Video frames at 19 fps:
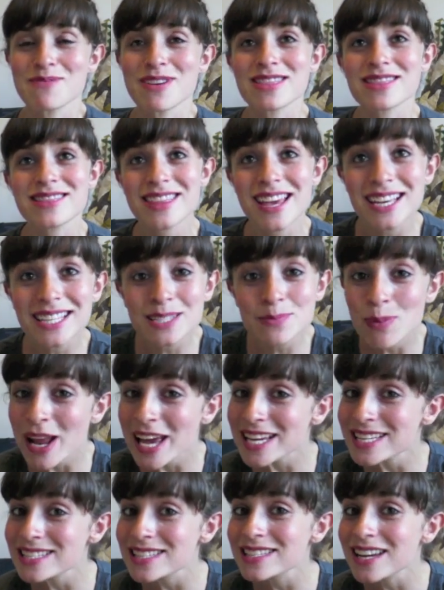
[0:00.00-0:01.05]
But this
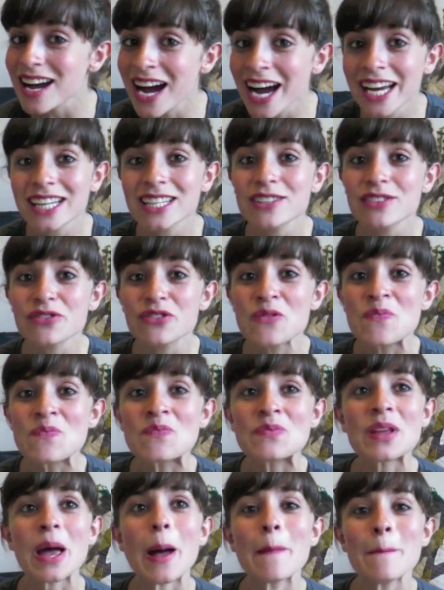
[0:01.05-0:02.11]
place is kind of
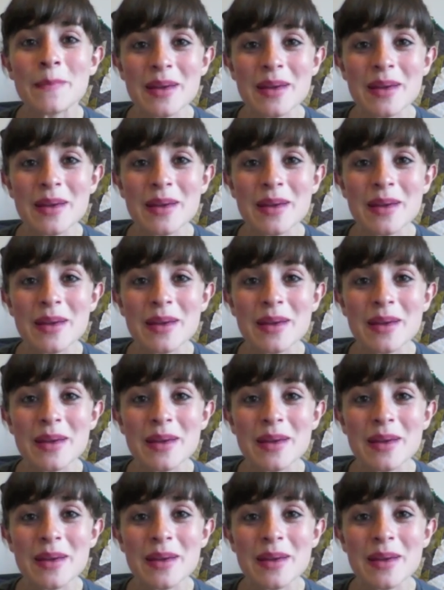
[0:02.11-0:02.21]
a